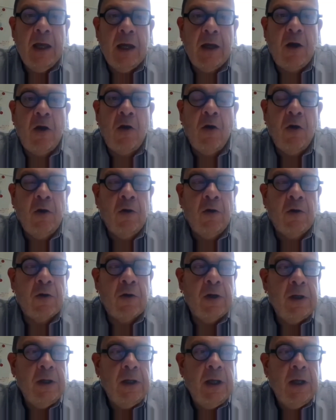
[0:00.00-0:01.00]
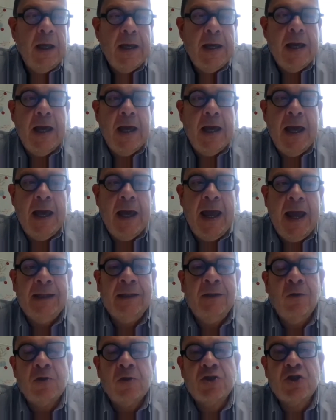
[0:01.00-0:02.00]
color,
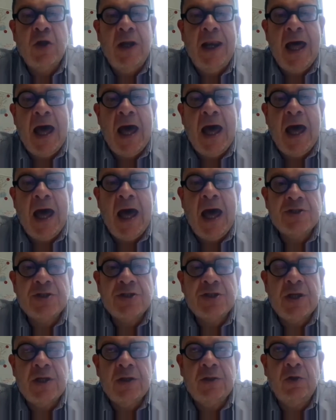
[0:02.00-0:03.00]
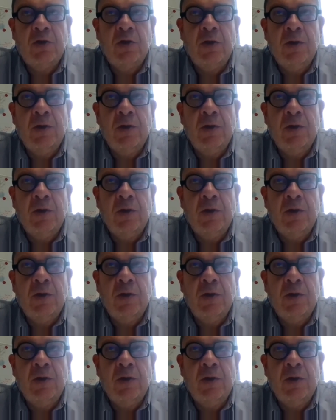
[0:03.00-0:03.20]
and also allows the